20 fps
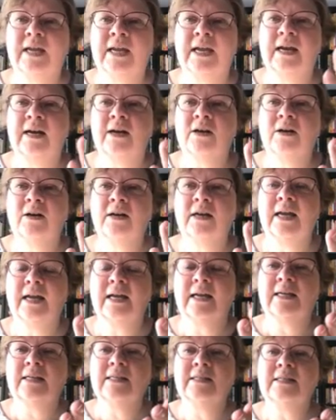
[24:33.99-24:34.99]
care
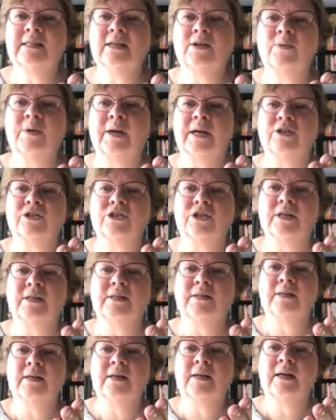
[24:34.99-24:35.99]
and
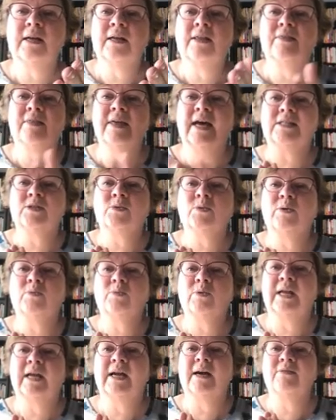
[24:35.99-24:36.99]
consideration, that's when
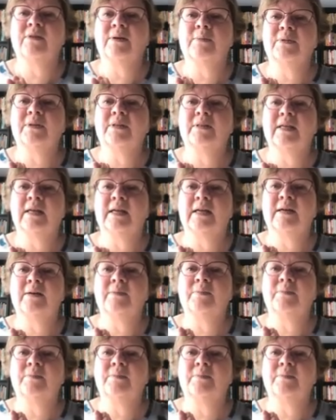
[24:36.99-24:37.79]
we have empathy.